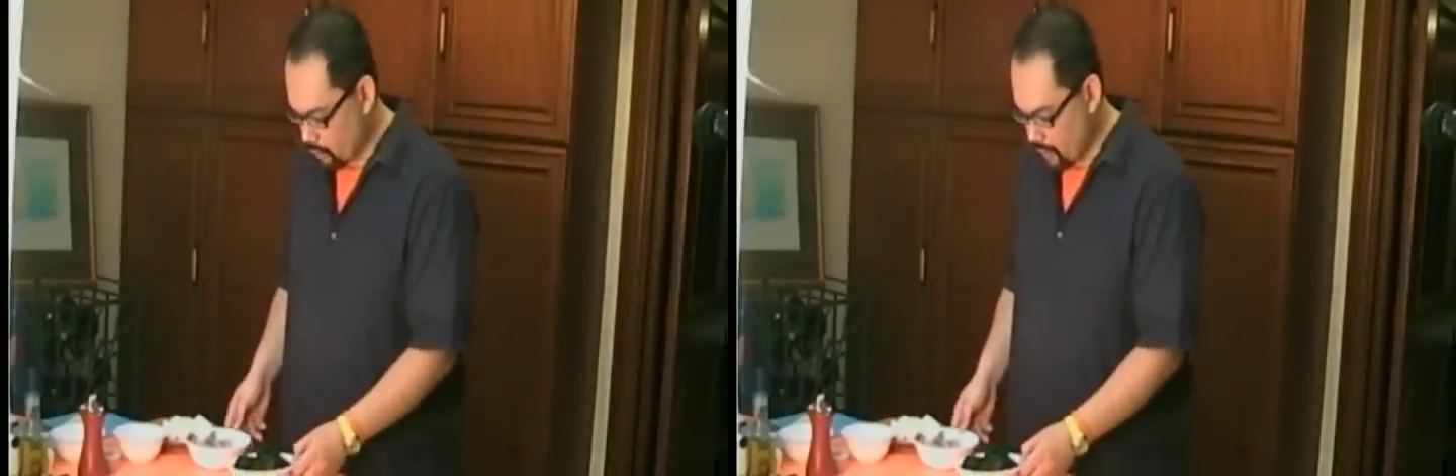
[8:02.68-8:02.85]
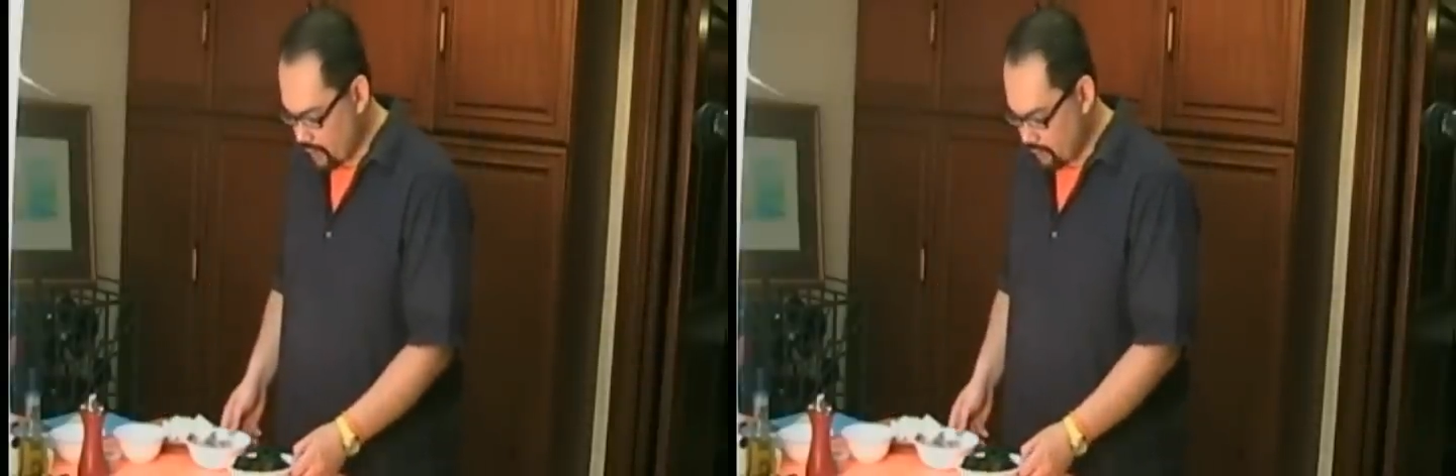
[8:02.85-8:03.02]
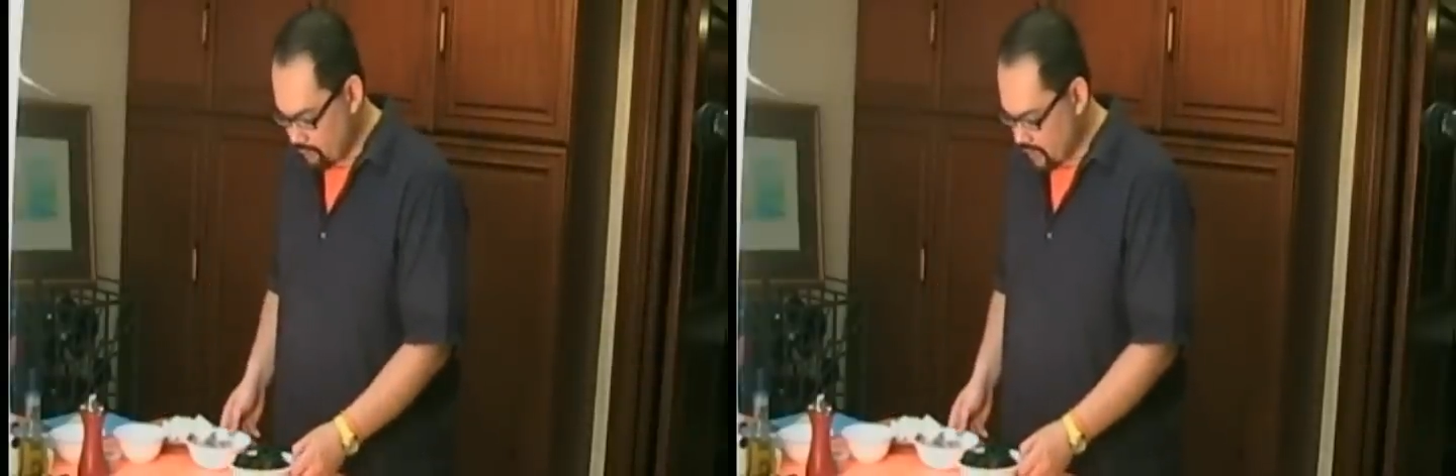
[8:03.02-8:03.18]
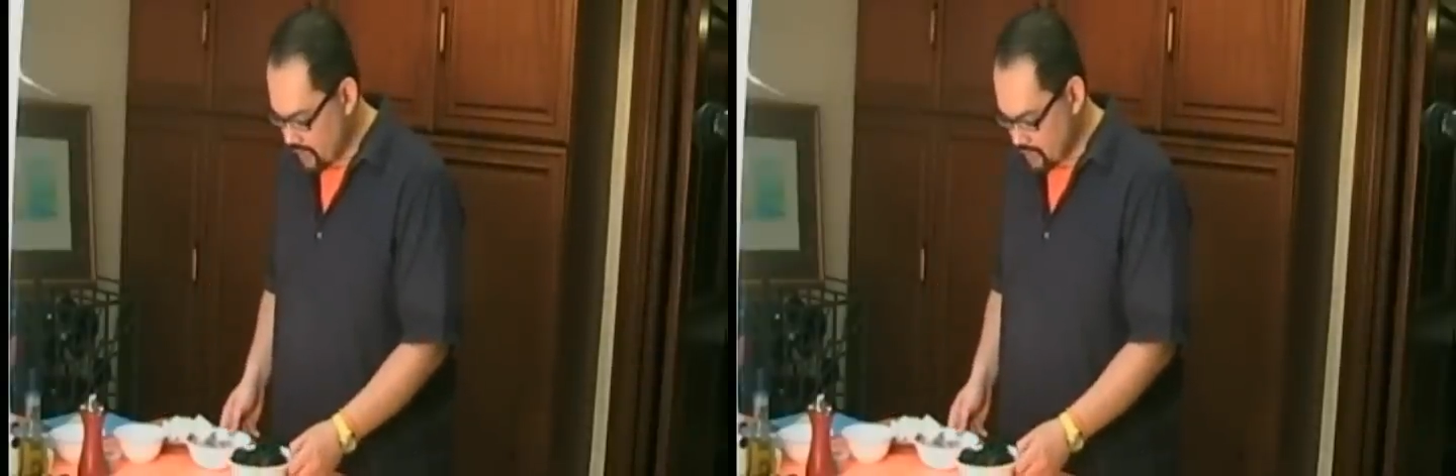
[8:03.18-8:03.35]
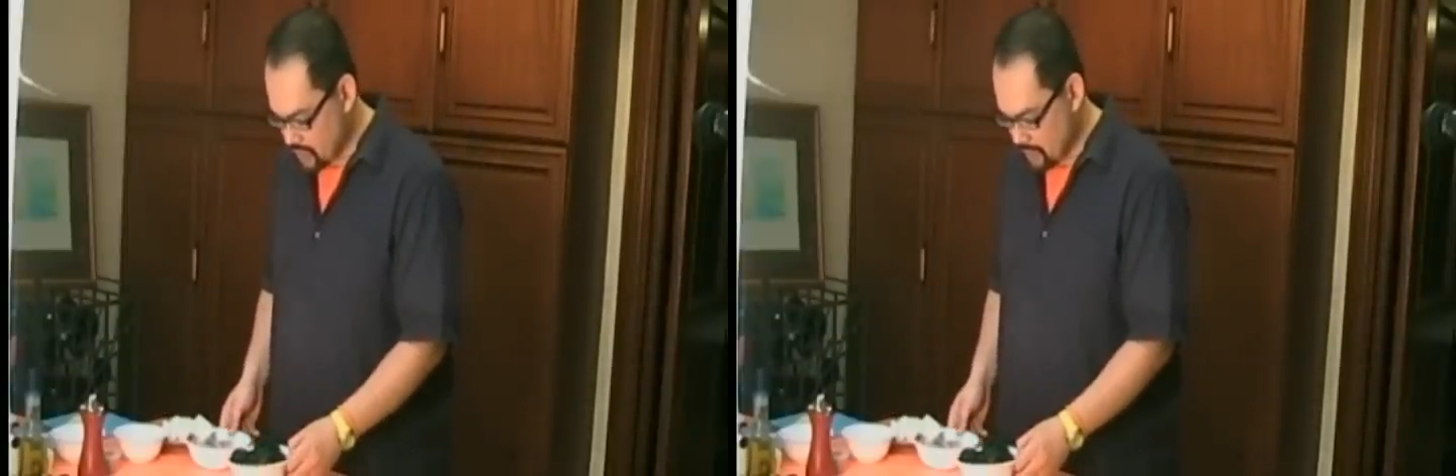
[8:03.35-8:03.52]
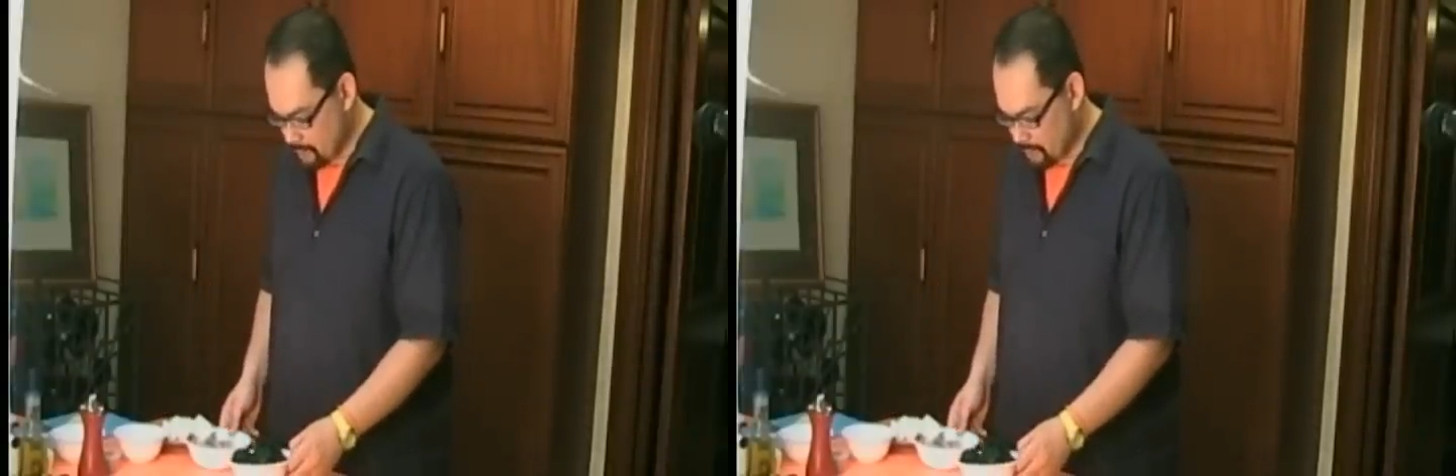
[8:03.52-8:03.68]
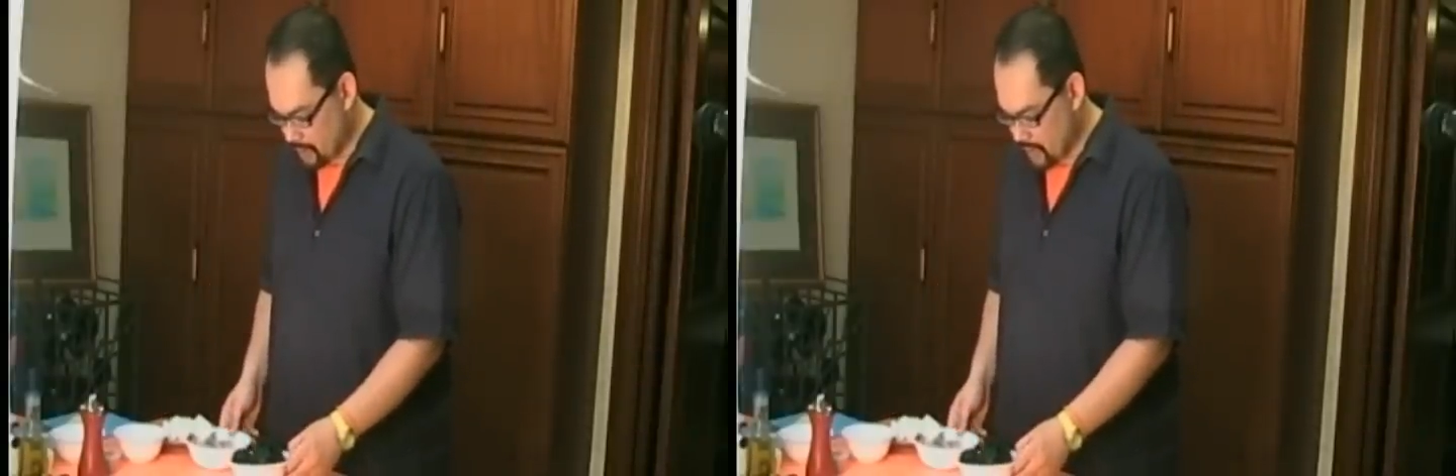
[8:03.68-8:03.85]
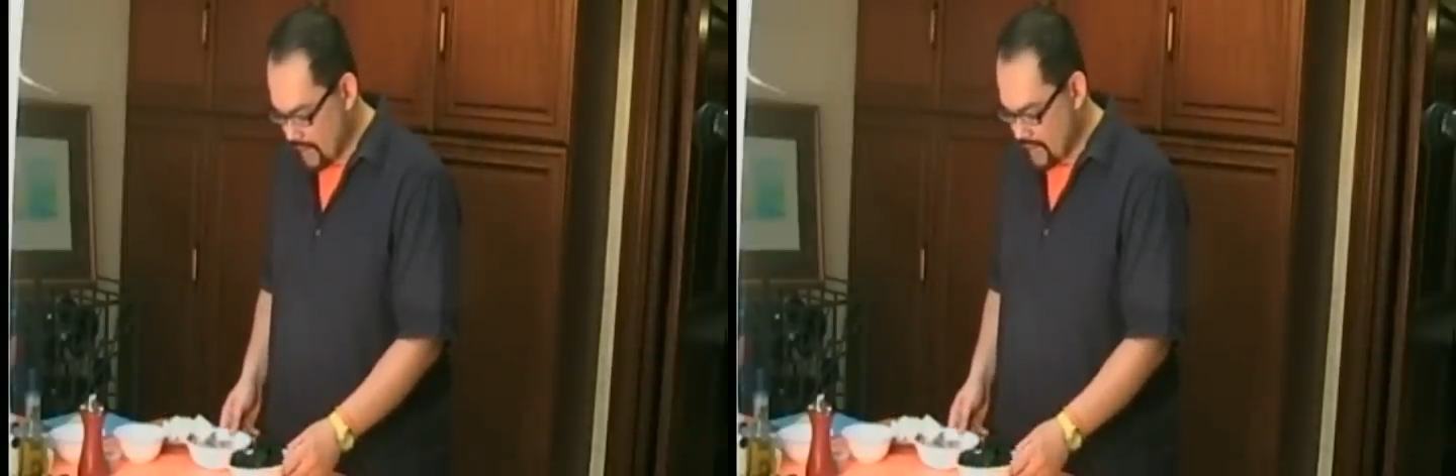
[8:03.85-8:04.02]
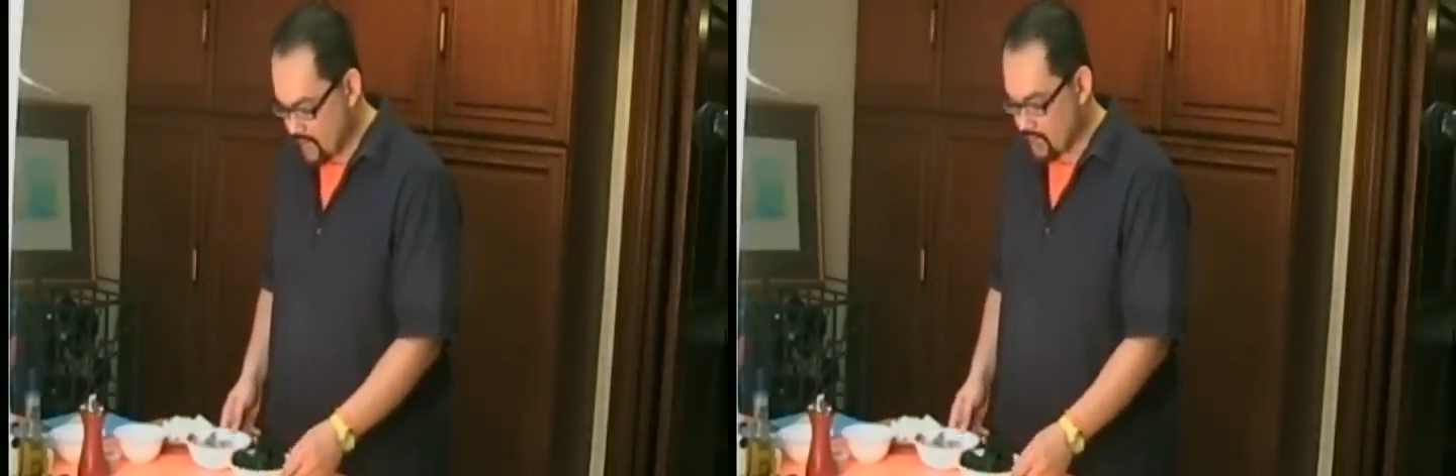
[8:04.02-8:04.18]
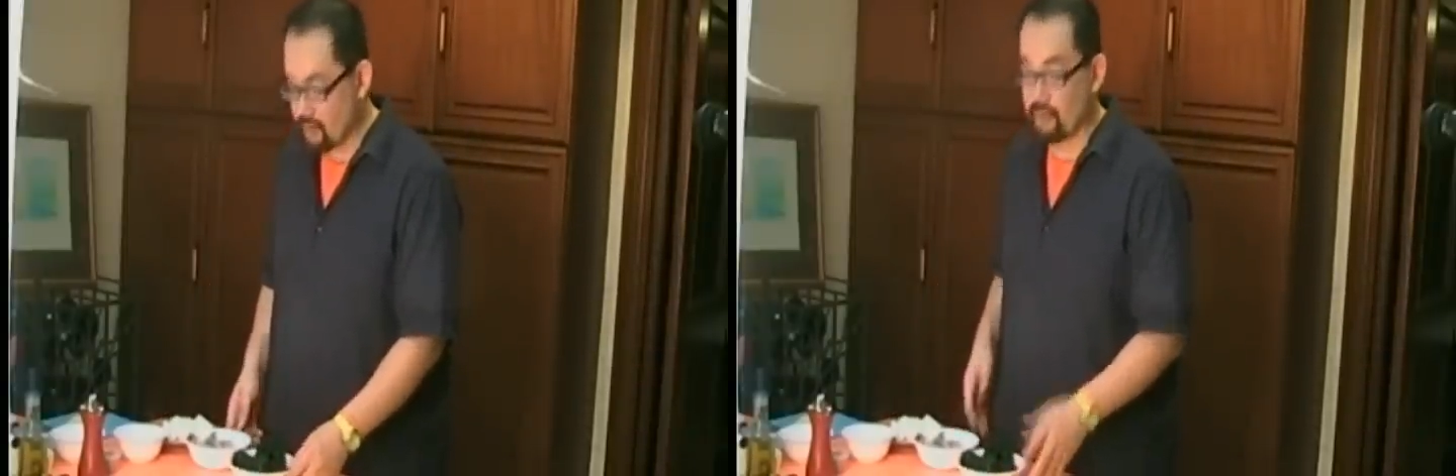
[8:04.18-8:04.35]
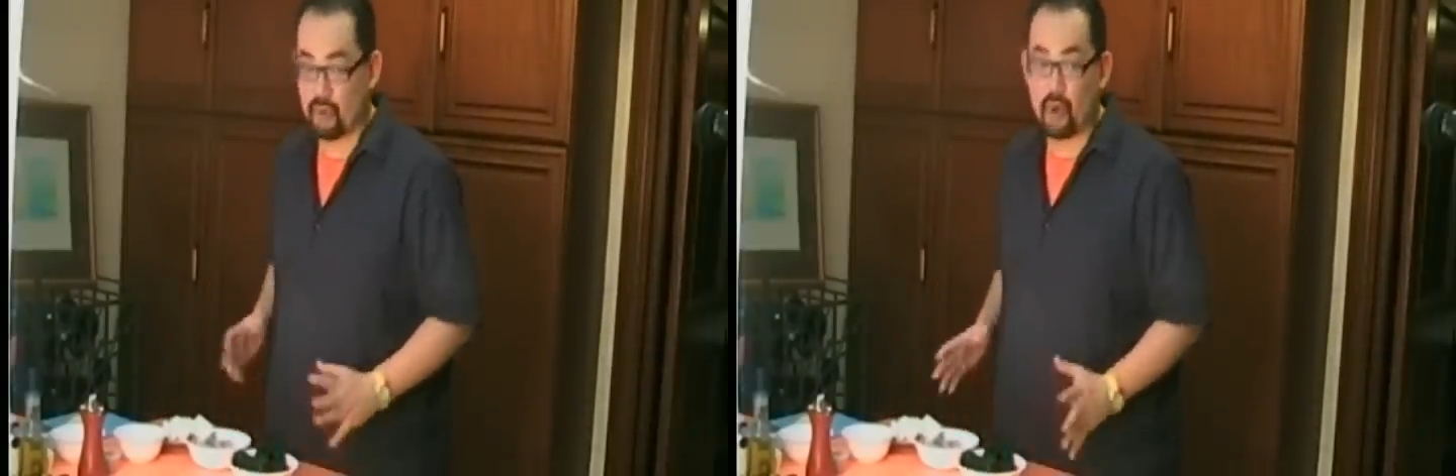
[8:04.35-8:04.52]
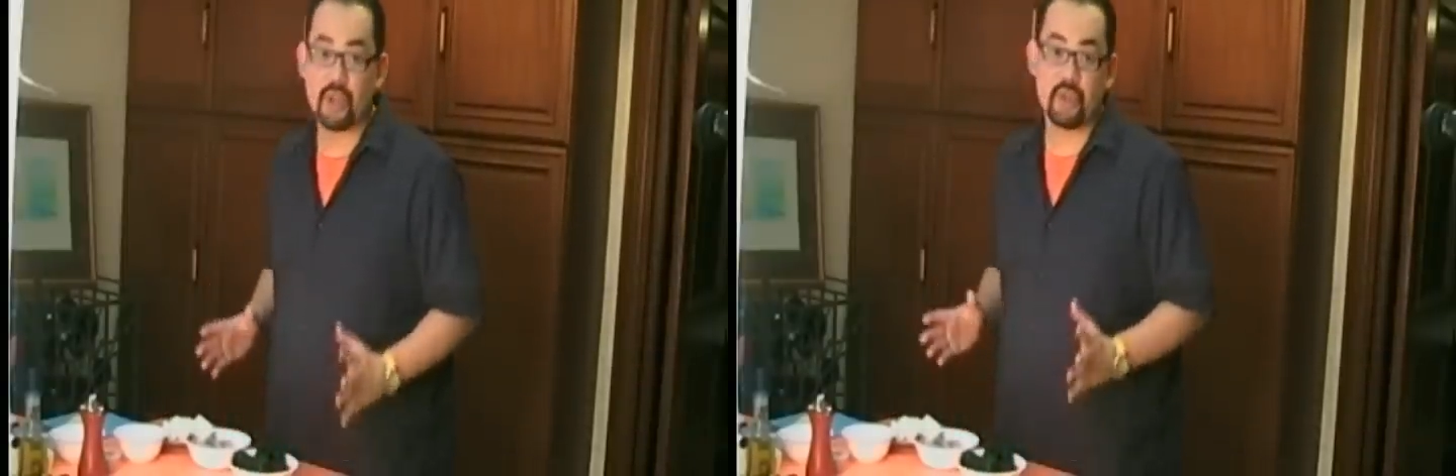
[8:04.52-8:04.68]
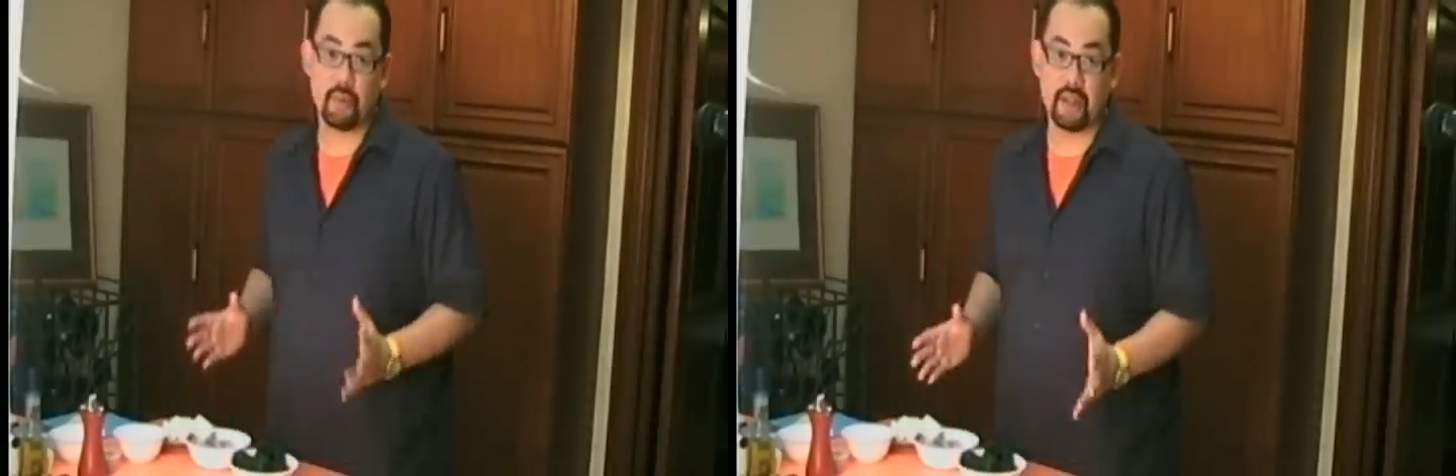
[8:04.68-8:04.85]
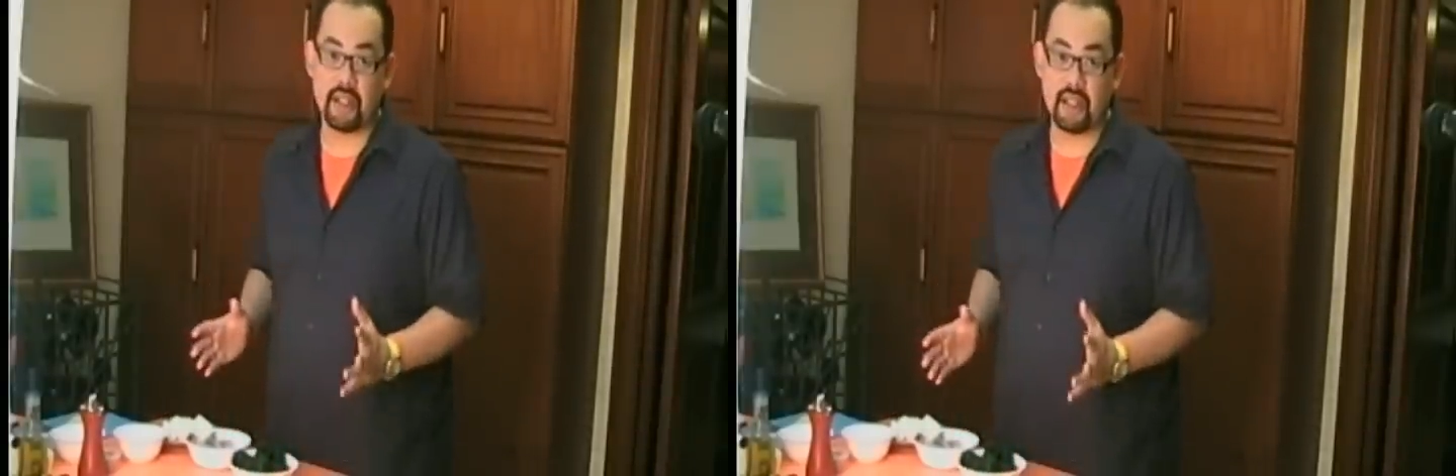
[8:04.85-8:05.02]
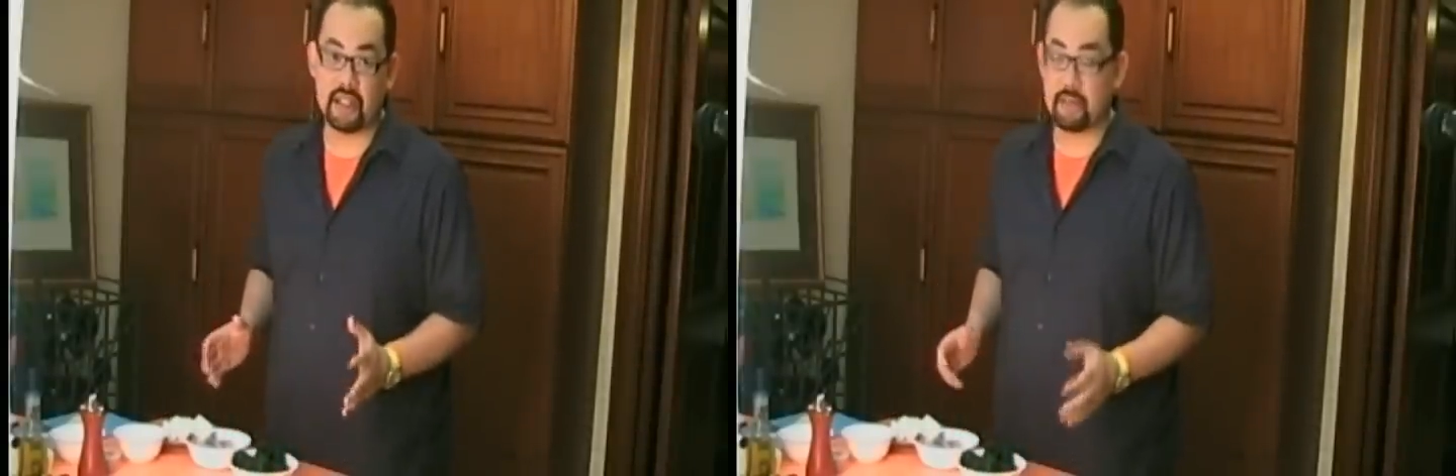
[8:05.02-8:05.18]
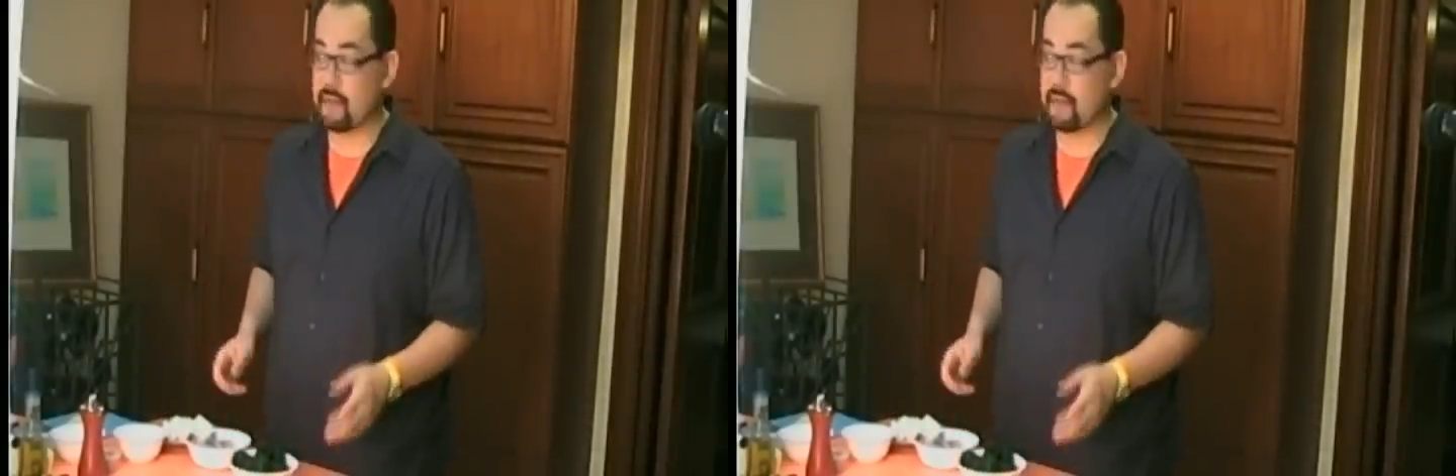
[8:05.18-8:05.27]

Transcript: well, very simple. Of course, you will need